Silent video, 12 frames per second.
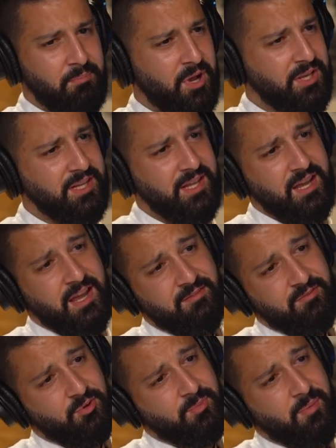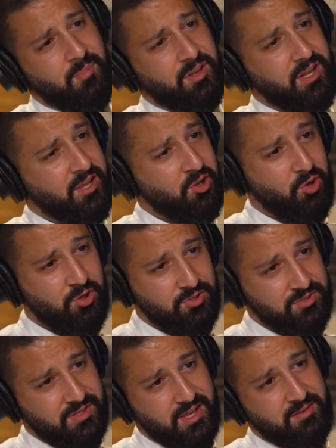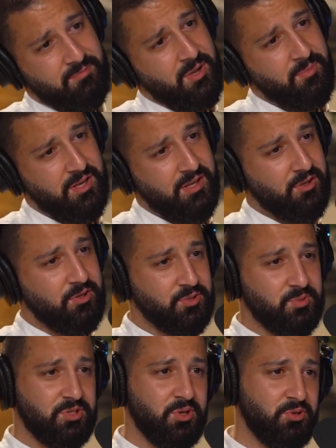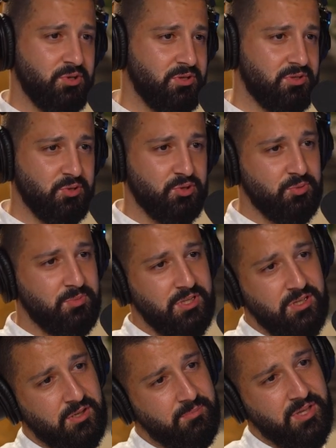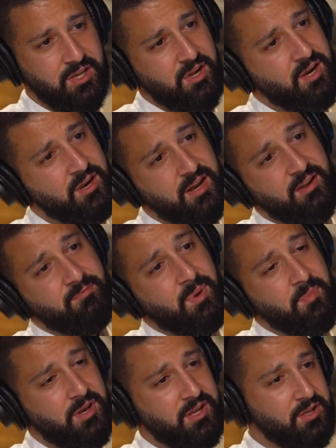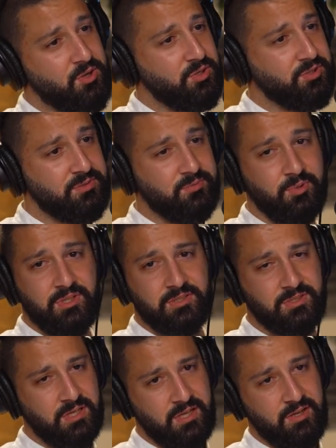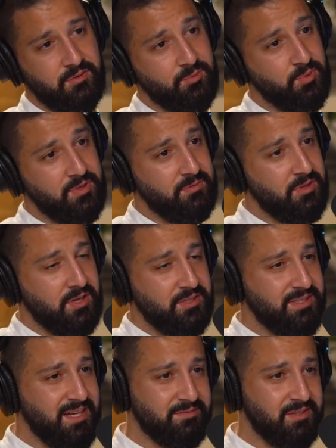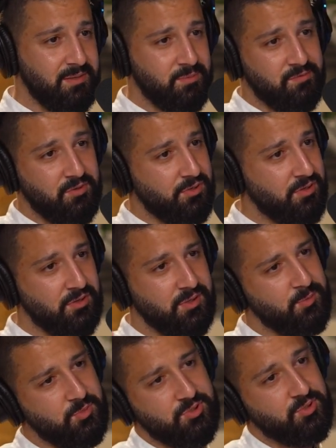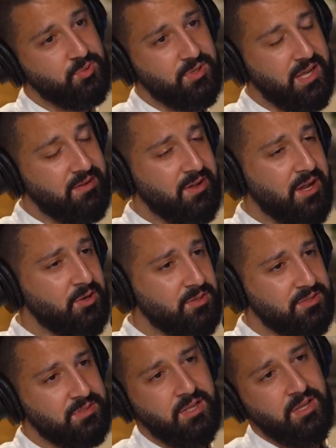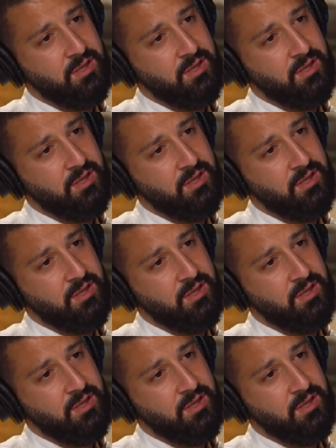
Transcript: Monday, I have all my Monday calls. I have my Monday calls with social media and PR. I have my Monday calls with the dev teams for almost 2.5 hours.